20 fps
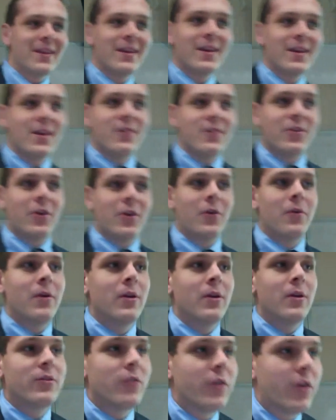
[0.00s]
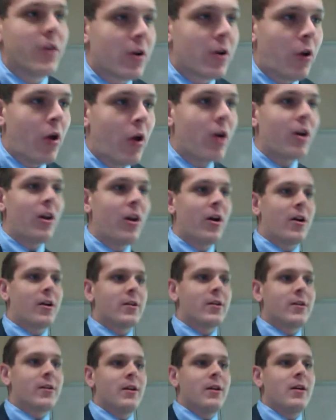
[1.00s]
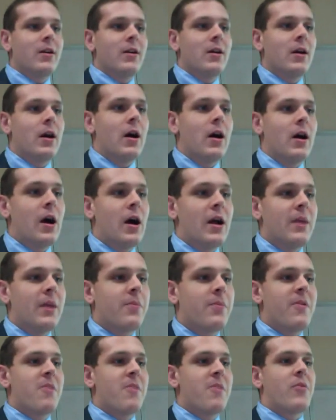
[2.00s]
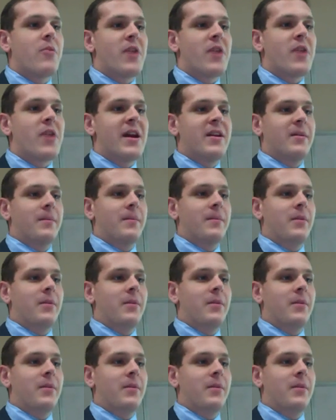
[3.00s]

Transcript: So so you're a law clerk. Uh, prepare a memorandum.